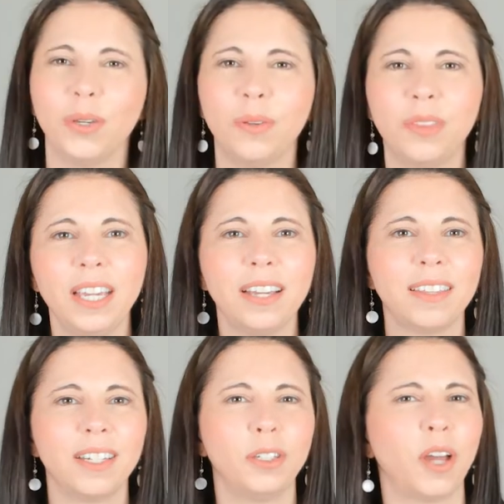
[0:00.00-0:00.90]
You
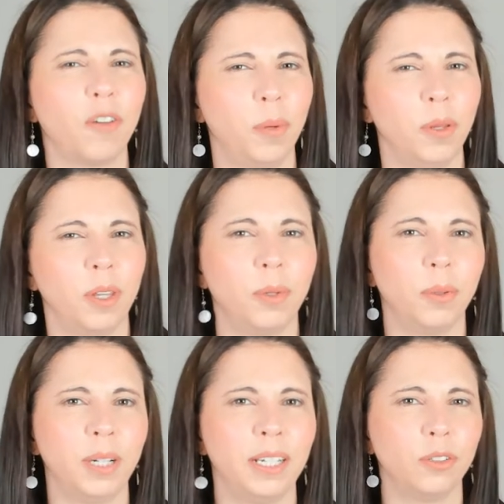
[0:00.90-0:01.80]
think that you have put them
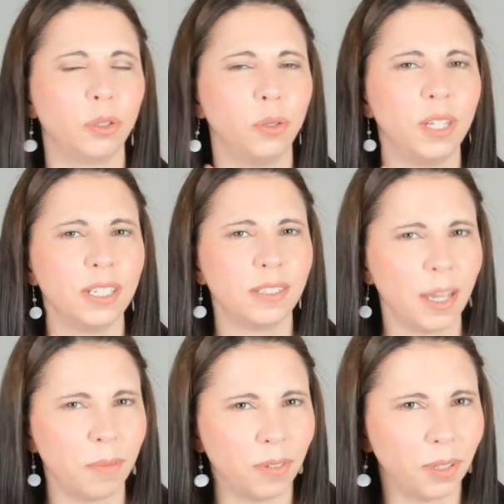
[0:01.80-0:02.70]
all into the
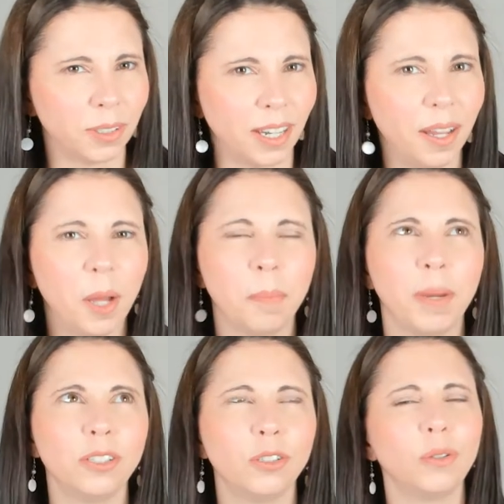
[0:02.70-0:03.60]
same folder,
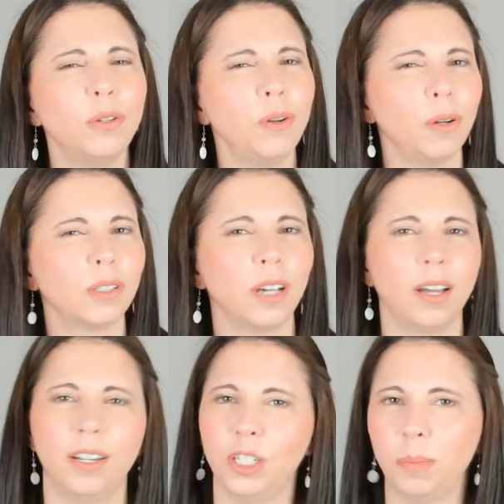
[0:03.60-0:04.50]
but you're not
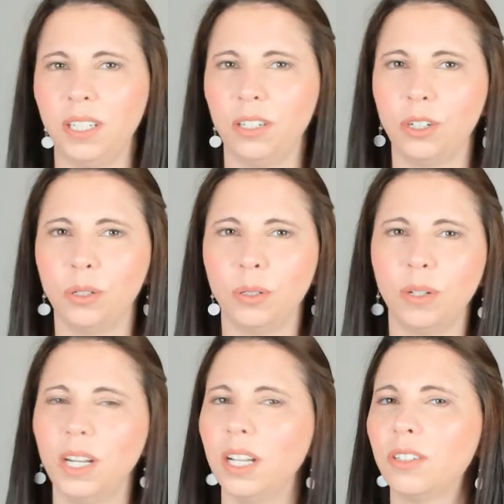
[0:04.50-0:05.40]
one hundred percent
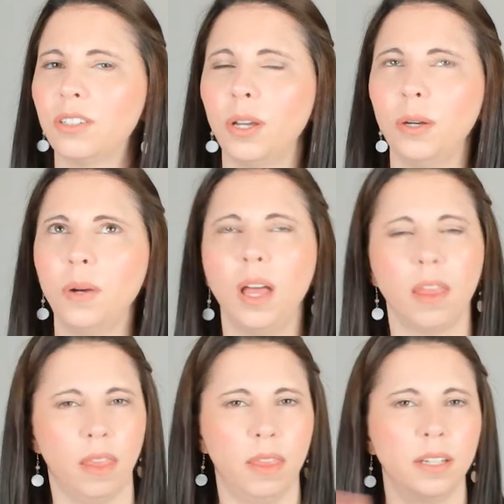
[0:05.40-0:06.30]
sure, so
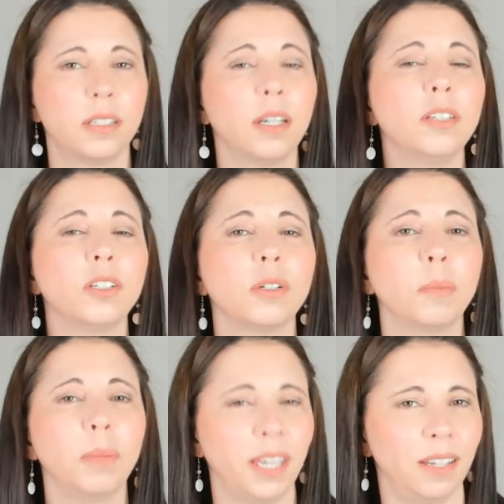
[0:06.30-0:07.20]
the search
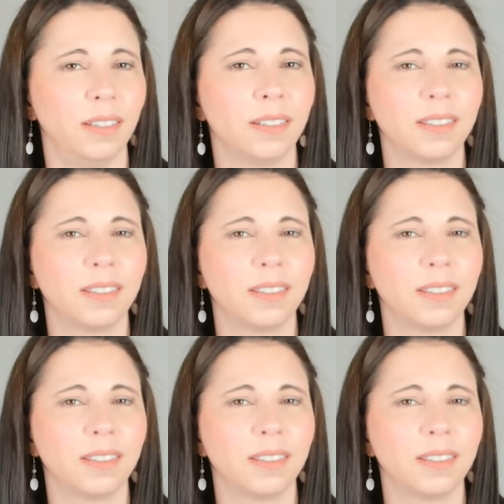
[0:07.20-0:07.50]
begins.